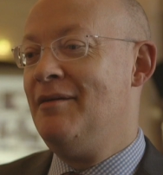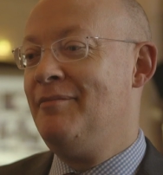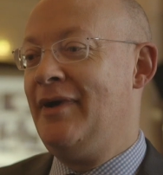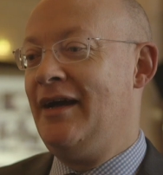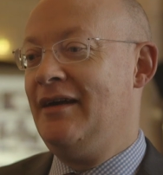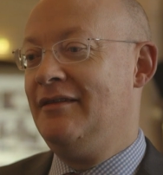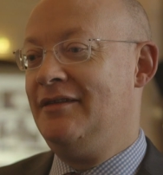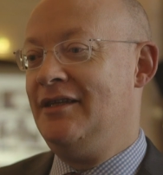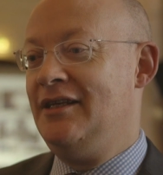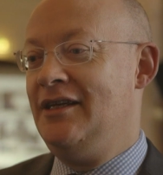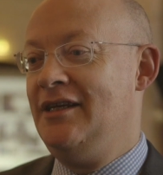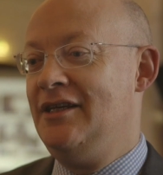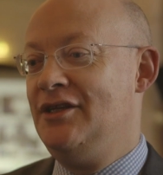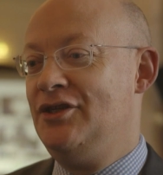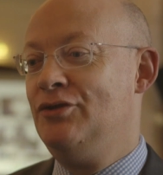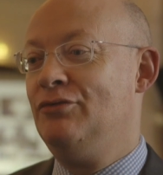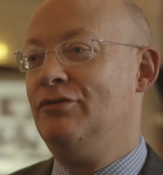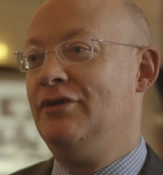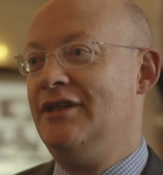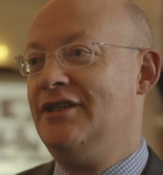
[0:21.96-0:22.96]
about the
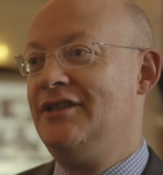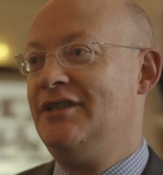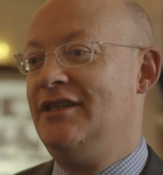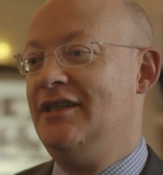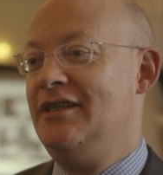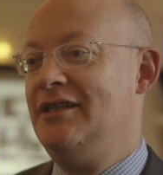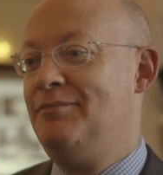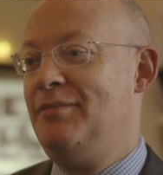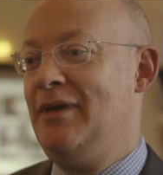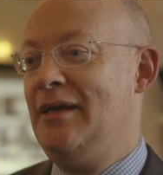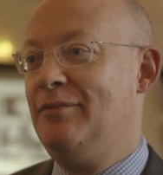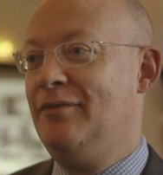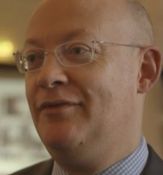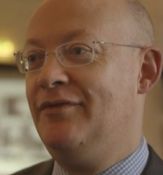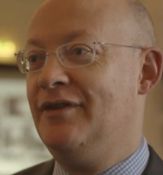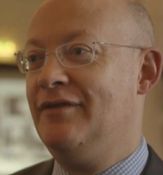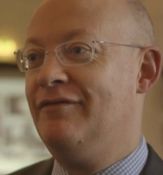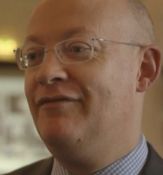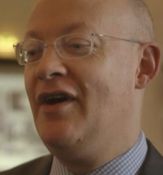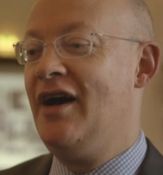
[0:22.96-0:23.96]
shortlisted people
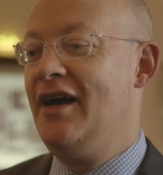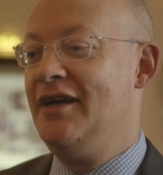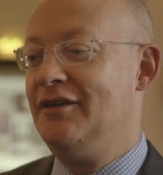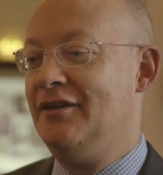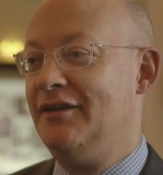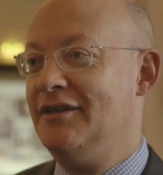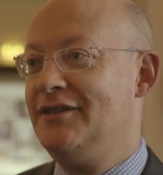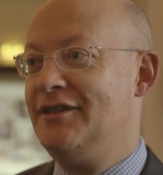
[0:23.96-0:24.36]
for the final